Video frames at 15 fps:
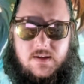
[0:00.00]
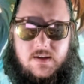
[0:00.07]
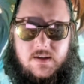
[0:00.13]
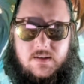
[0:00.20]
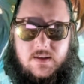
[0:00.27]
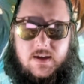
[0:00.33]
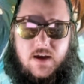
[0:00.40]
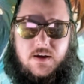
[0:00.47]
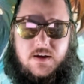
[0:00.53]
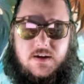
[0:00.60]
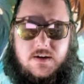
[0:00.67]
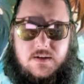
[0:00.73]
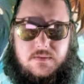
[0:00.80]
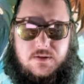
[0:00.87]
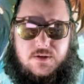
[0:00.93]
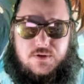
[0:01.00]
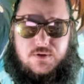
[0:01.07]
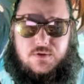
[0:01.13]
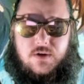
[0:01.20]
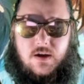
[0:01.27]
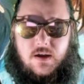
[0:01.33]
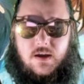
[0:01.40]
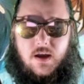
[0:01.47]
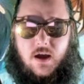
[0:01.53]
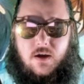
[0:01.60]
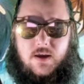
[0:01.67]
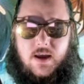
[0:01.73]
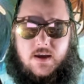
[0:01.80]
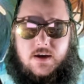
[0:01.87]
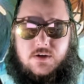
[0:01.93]
like, how are you going to do, oh,
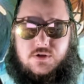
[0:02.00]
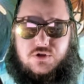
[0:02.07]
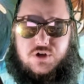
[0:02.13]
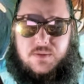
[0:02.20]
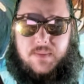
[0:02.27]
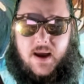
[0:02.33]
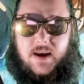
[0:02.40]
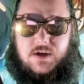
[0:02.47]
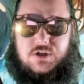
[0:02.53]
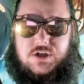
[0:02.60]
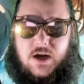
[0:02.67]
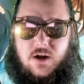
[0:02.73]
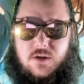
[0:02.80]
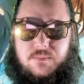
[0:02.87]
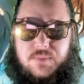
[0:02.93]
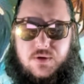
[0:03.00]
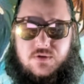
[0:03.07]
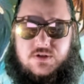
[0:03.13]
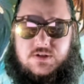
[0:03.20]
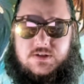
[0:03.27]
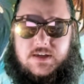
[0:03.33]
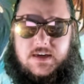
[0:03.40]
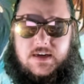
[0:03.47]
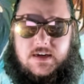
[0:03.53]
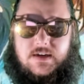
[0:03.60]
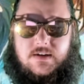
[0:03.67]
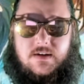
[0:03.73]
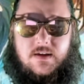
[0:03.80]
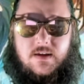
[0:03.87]
yeah, here's a traumatic child abuse scene.